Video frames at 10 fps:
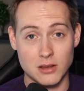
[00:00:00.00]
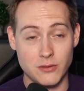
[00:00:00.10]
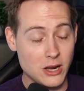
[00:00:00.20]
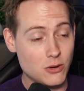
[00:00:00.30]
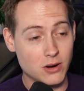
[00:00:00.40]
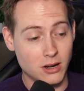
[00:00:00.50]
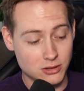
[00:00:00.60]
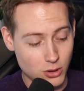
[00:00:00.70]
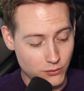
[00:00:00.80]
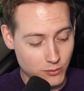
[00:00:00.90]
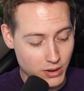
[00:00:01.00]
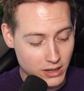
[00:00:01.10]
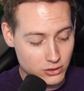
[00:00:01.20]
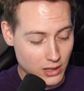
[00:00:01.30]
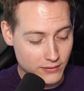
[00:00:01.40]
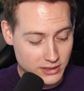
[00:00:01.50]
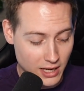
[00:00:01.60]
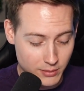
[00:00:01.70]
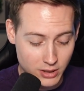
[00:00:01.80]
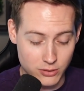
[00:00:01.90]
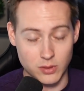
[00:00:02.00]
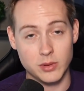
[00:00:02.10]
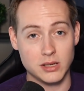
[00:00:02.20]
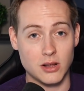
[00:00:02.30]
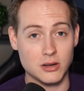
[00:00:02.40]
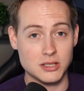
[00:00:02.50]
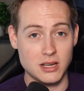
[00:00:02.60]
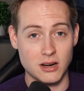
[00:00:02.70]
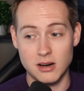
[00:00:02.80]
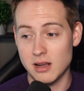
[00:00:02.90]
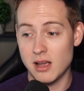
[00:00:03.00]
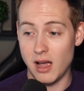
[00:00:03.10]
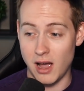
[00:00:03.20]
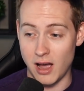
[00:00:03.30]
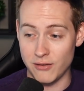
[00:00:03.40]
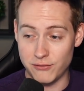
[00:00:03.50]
The Vancouver Canucks go from paying Travis Hamonic three million dollars a year uh,